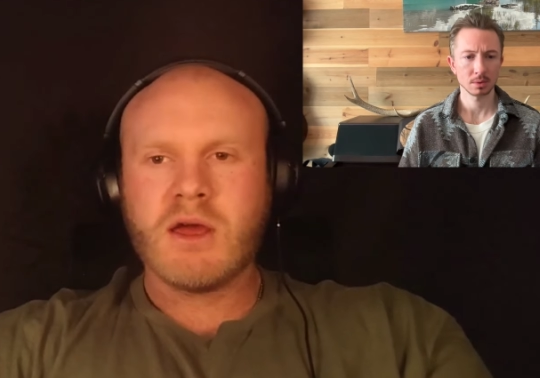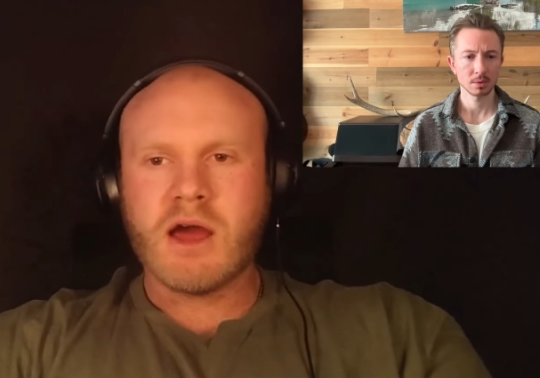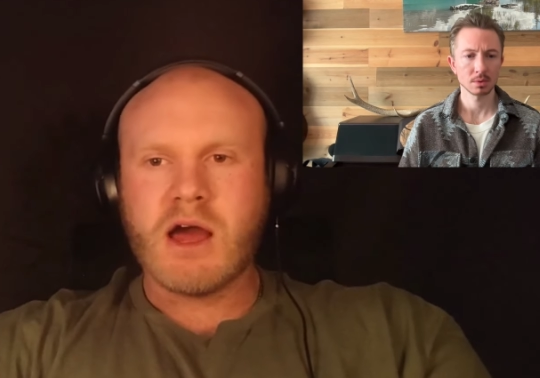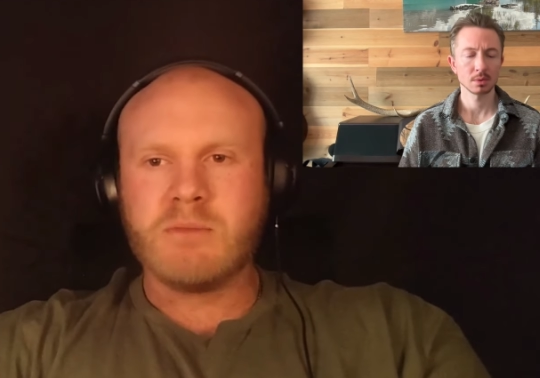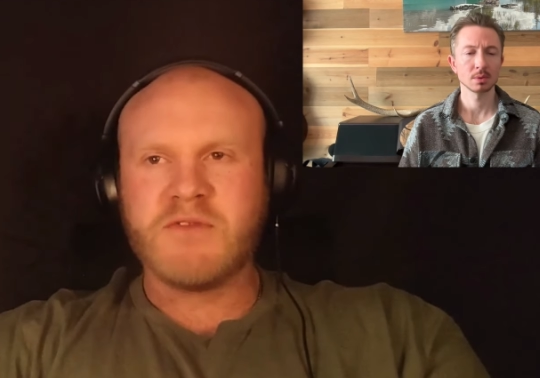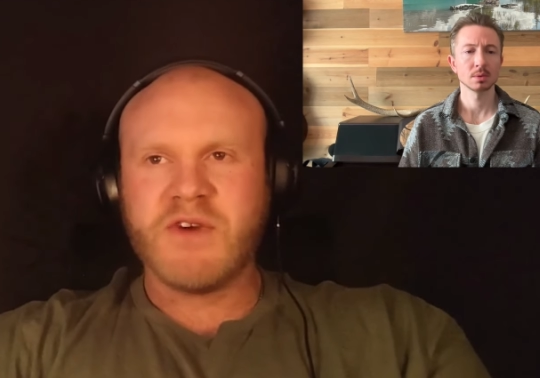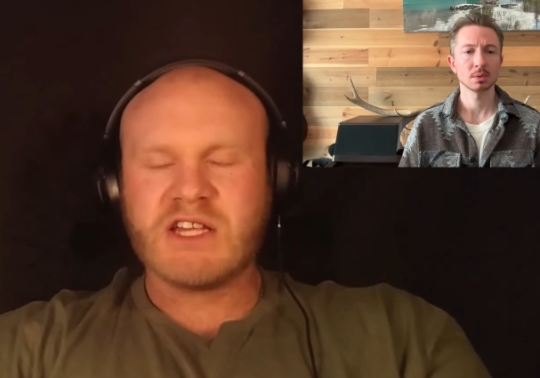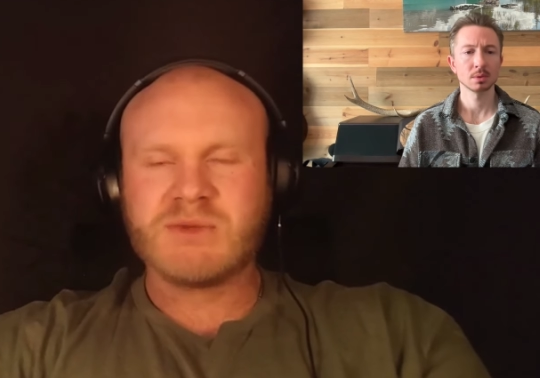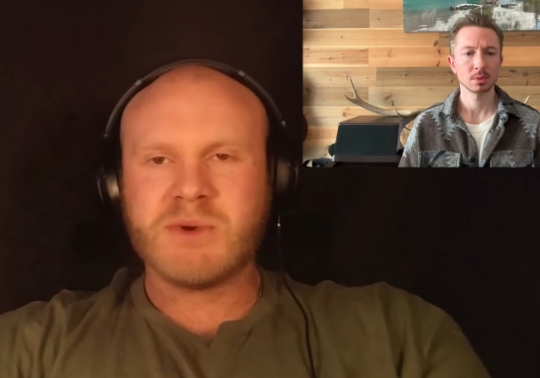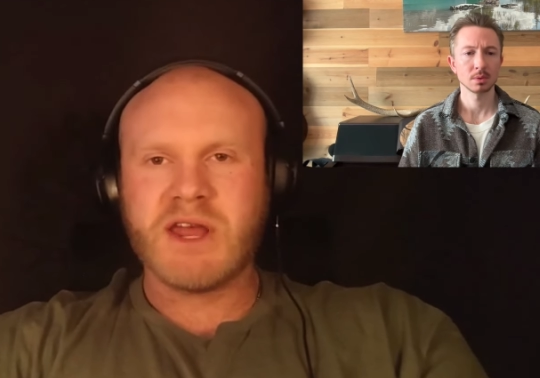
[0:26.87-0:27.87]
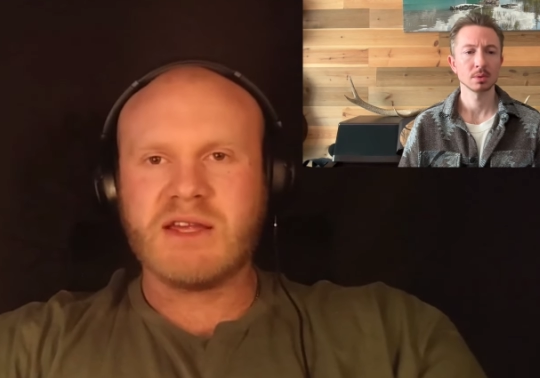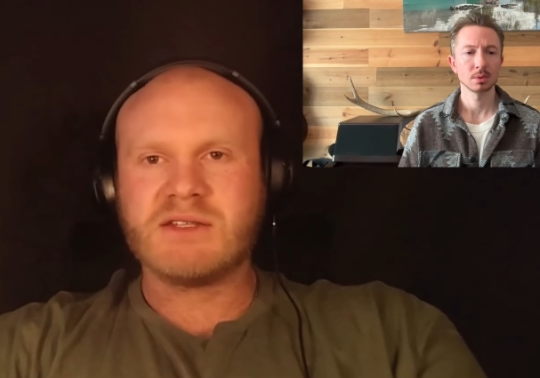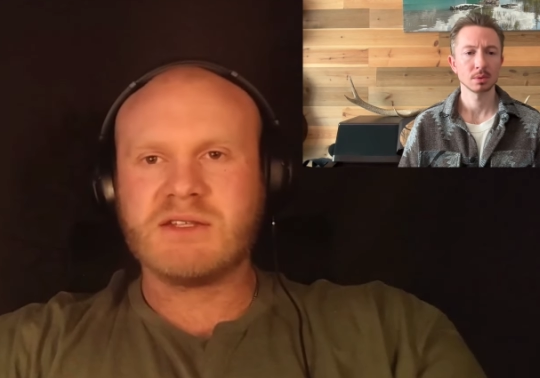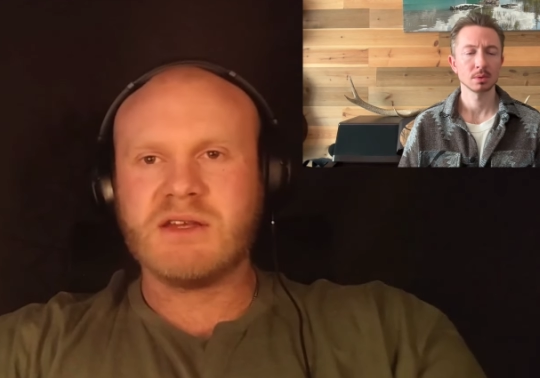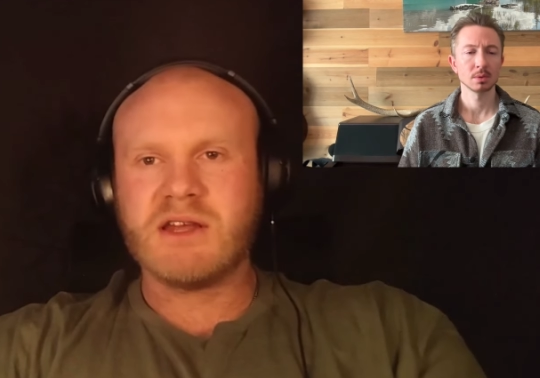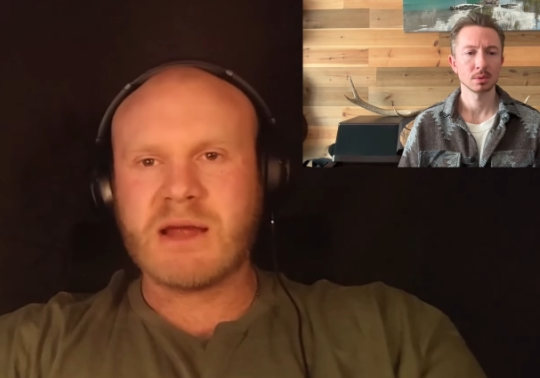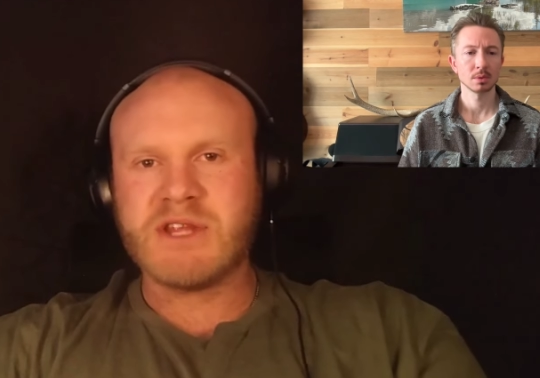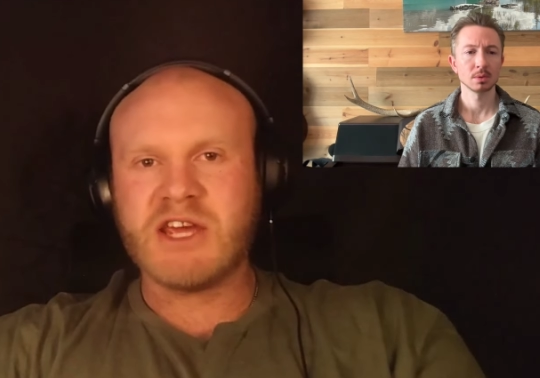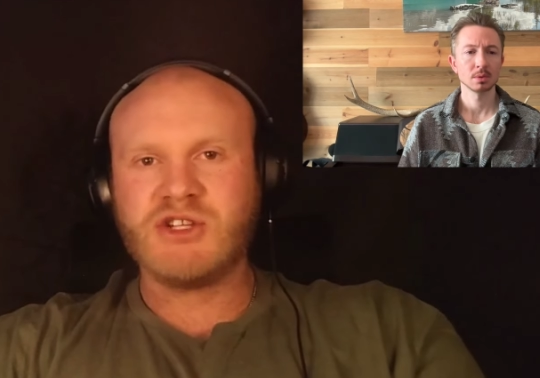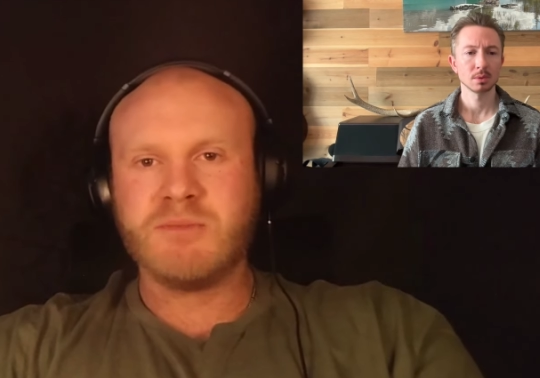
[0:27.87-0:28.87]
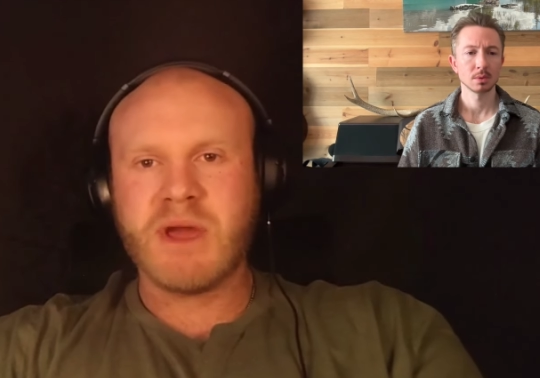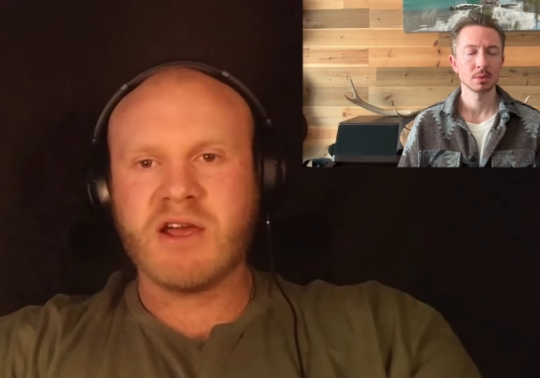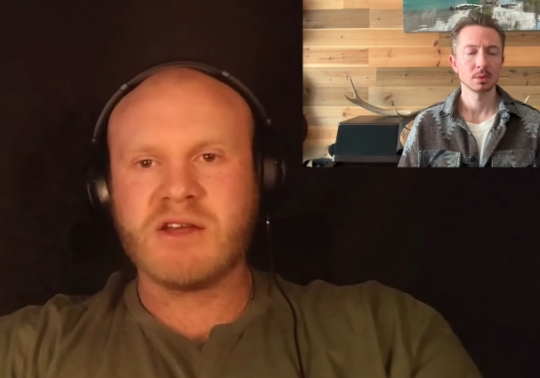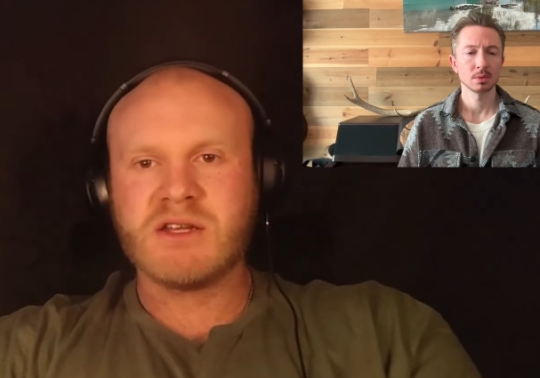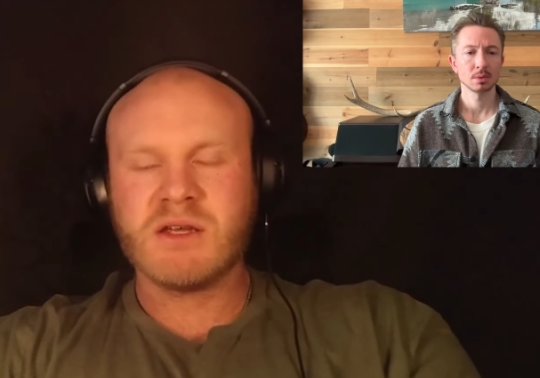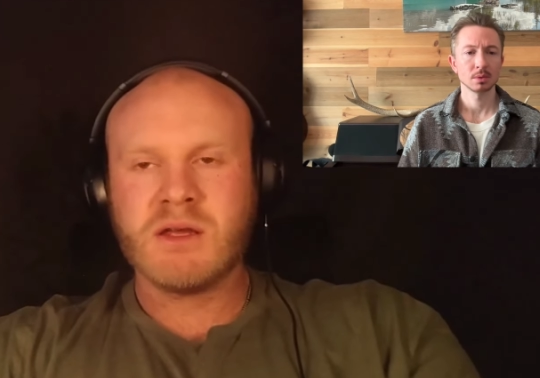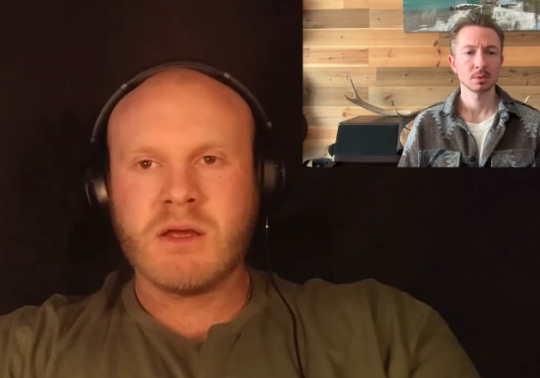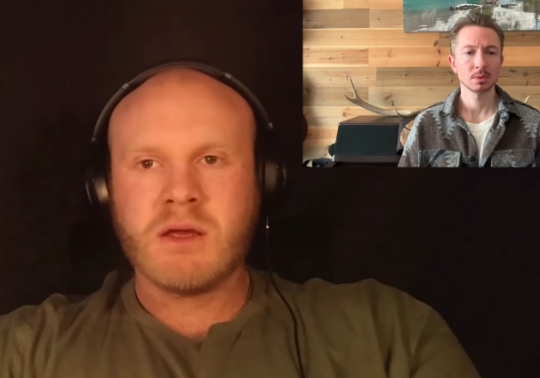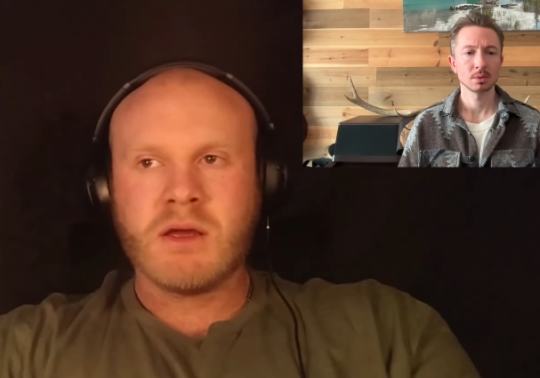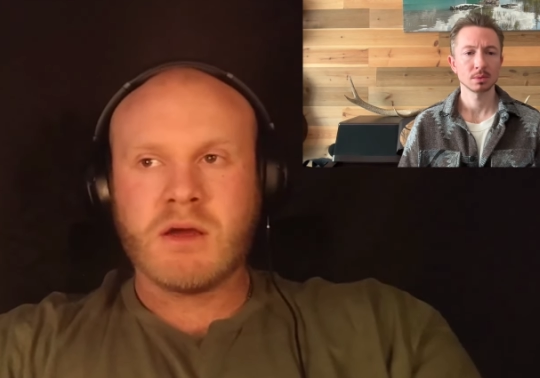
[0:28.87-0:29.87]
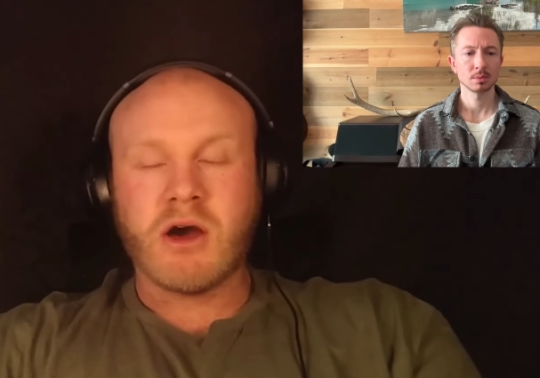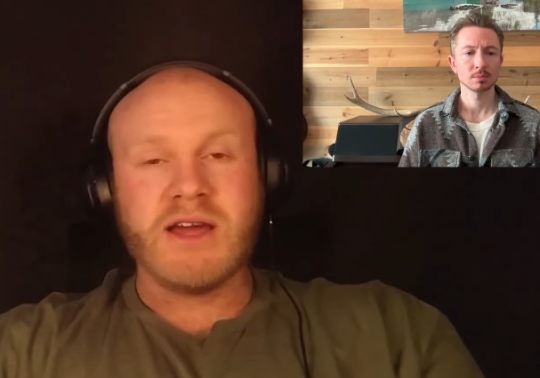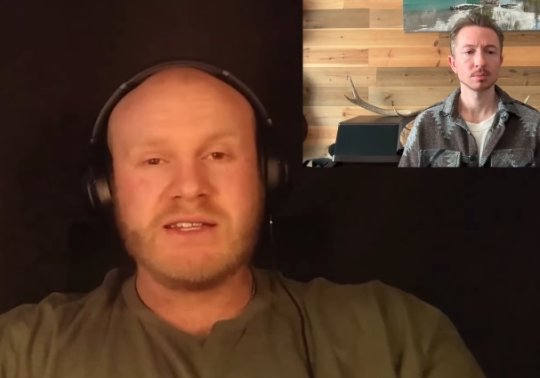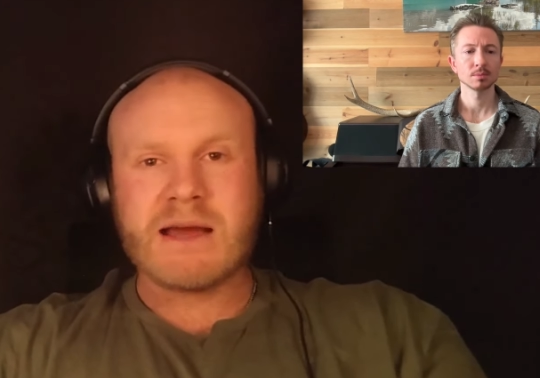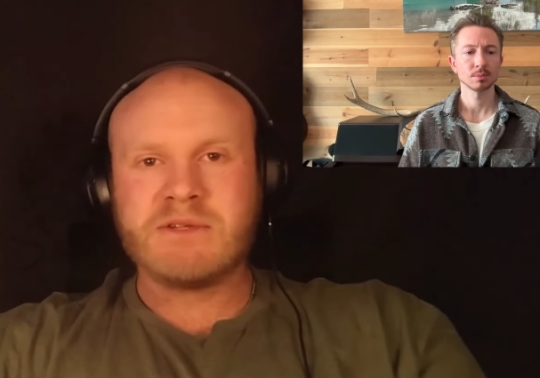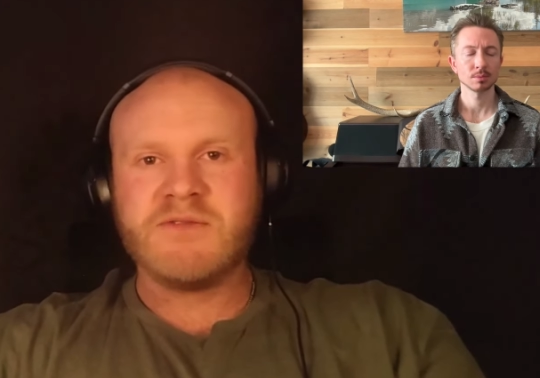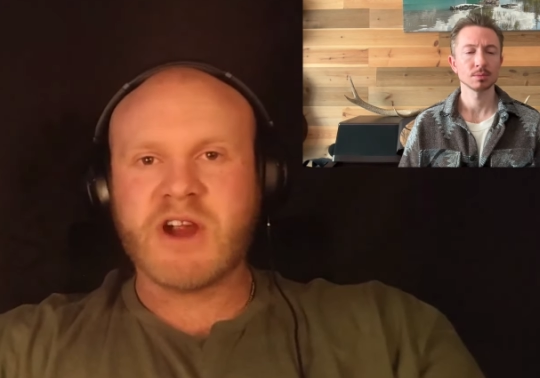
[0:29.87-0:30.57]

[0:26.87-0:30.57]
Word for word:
Speaker 1: Um, the first one is adaptation period. I adapted